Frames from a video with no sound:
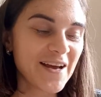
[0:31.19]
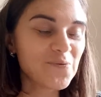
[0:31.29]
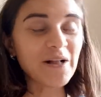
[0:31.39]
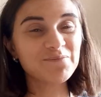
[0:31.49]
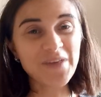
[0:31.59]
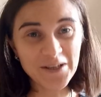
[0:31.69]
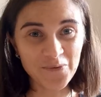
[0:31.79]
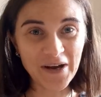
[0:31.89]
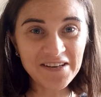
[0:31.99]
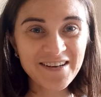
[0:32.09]
Well,
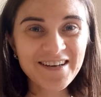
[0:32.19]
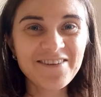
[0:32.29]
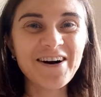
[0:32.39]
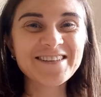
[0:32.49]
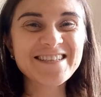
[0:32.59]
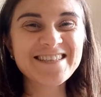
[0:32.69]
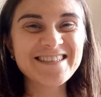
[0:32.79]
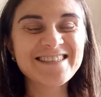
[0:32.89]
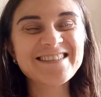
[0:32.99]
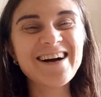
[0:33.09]
anyway, I'll just
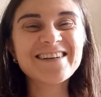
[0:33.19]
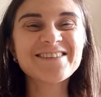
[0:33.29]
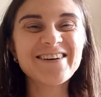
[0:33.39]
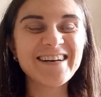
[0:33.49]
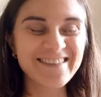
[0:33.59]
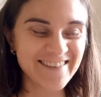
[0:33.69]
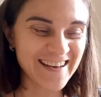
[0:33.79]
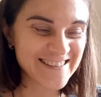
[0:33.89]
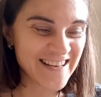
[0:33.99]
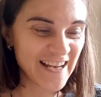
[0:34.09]
start with
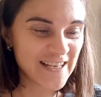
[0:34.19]
yes.